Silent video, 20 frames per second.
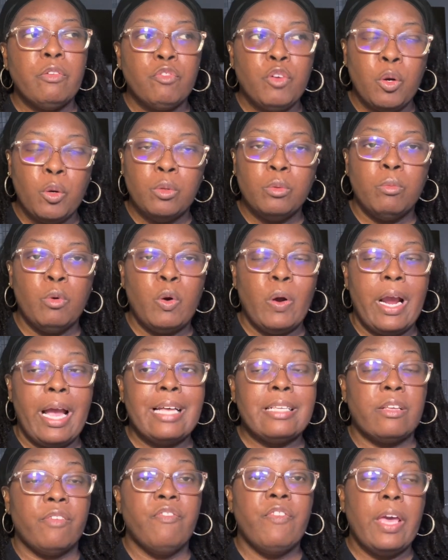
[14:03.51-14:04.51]
have grown more
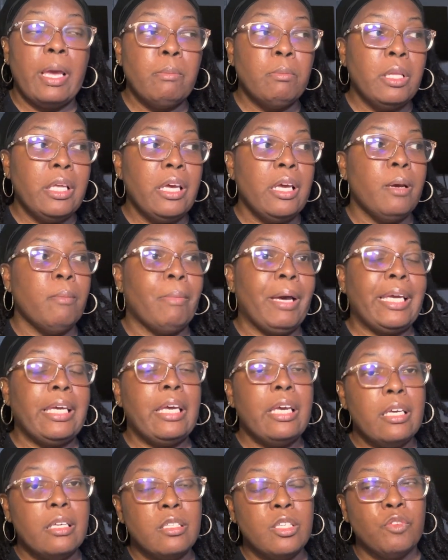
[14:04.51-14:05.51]
as a family. My
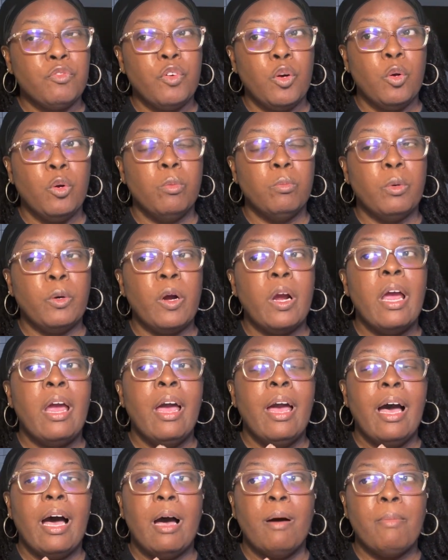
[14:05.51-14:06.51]
kids have grown more.
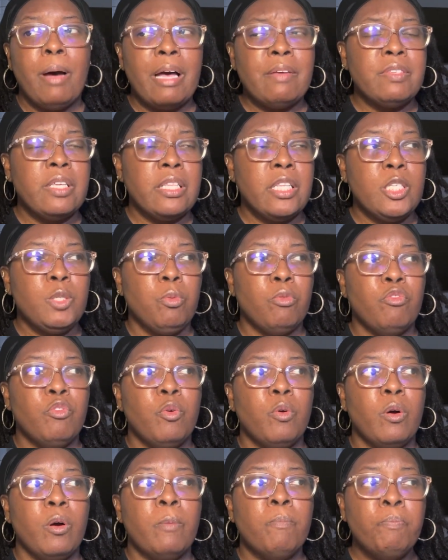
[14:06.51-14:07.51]
Um, I've said this
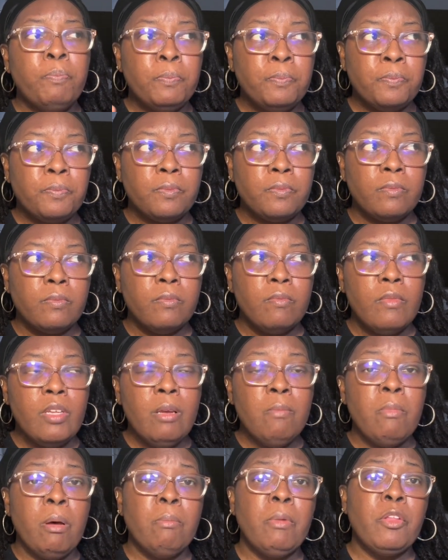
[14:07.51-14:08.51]
before.
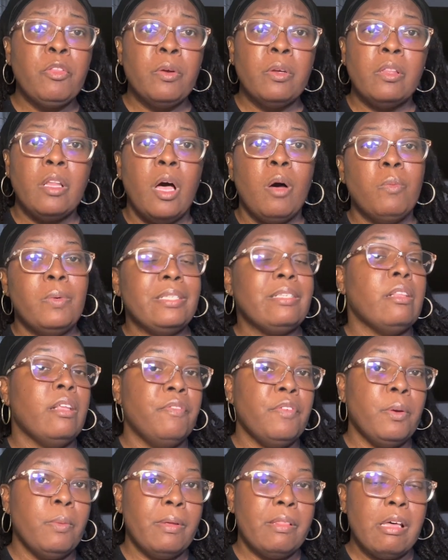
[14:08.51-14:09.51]
My mother in law was
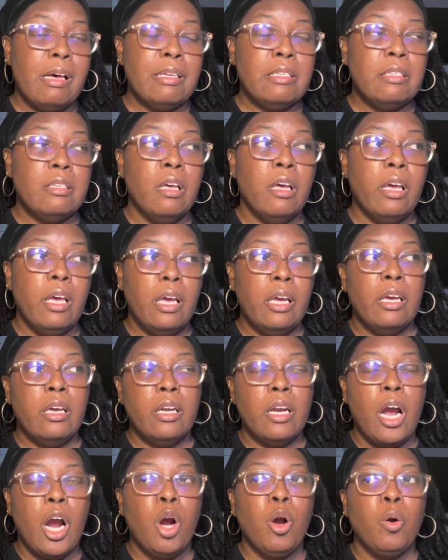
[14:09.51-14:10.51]
living with us
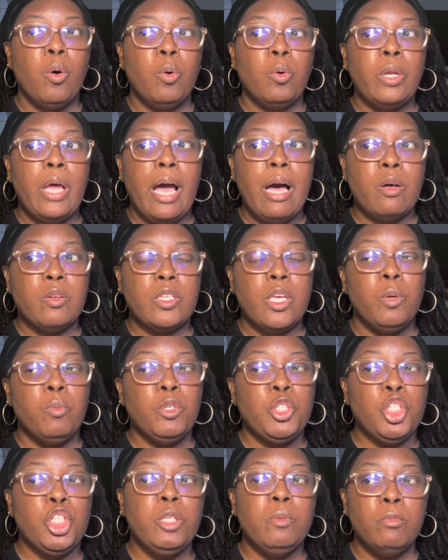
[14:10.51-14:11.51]
in our old house, and
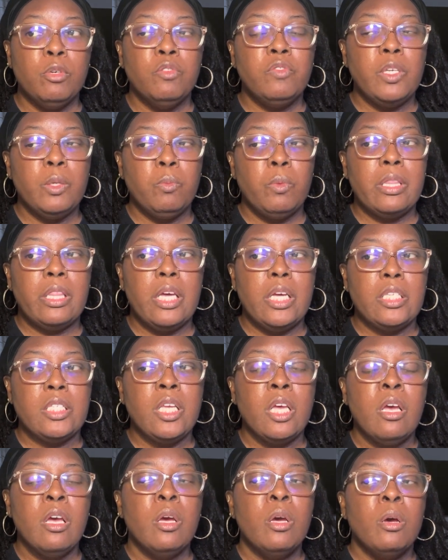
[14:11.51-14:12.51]
when she moved in with us,
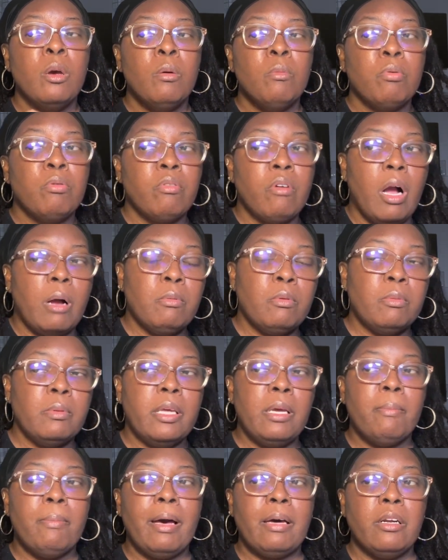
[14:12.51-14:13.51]

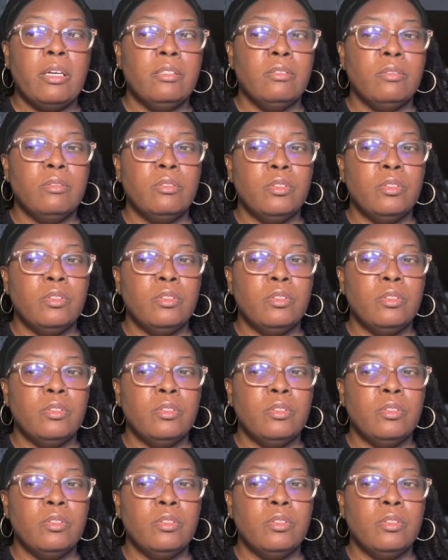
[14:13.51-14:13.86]
probably about